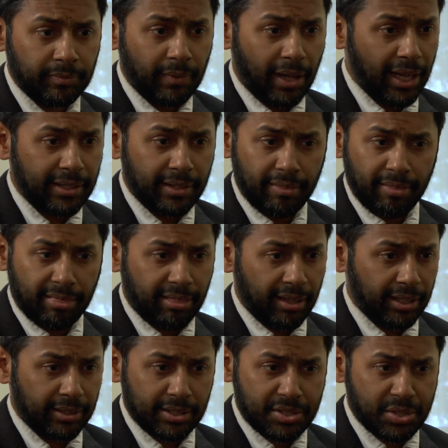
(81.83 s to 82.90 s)
I didn't
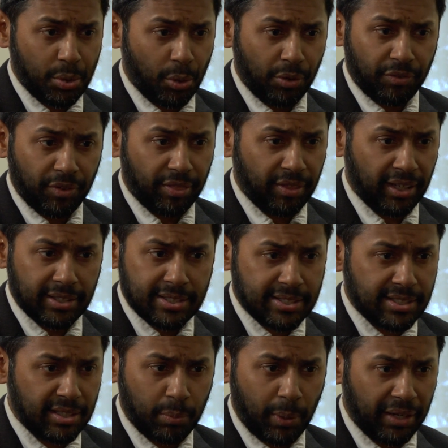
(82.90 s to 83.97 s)
think this sort of thing
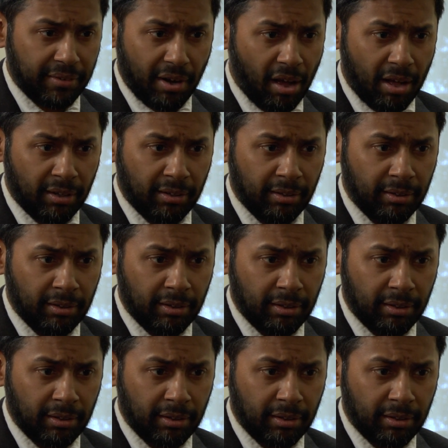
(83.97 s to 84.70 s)
still went on.